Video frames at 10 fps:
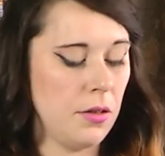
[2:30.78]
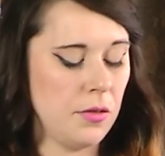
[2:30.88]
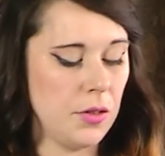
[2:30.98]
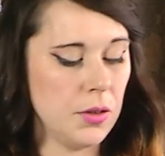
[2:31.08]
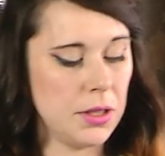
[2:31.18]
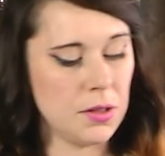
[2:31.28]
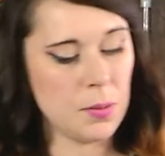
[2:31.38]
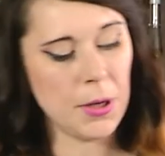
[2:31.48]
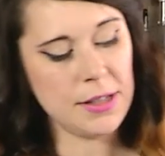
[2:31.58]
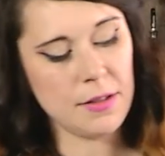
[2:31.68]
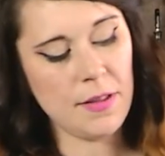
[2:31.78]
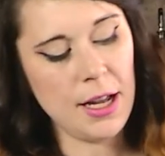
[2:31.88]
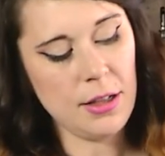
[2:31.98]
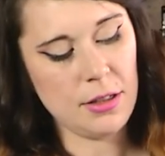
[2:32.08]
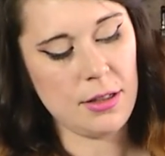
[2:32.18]
A few little sprays of
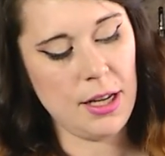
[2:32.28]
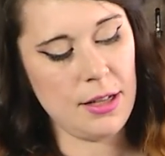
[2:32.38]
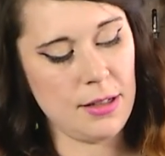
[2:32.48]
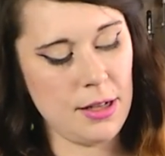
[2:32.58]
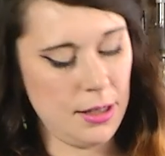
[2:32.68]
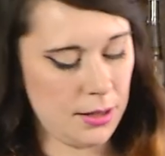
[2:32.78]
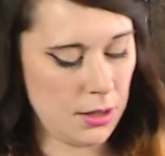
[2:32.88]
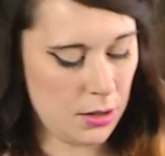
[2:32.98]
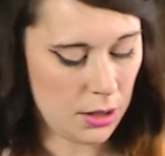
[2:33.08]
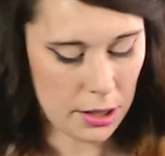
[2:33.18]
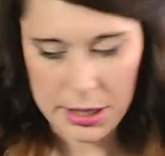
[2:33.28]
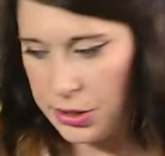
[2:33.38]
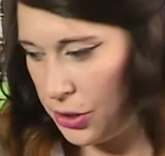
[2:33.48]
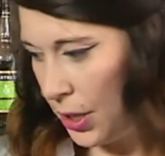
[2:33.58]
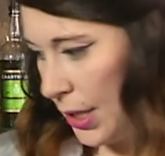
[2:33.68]
that just adds a nice little garden
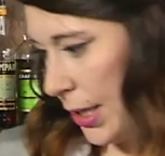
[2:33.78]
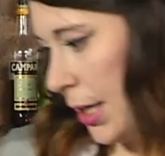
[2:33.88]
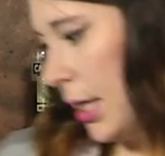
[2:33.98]
treat.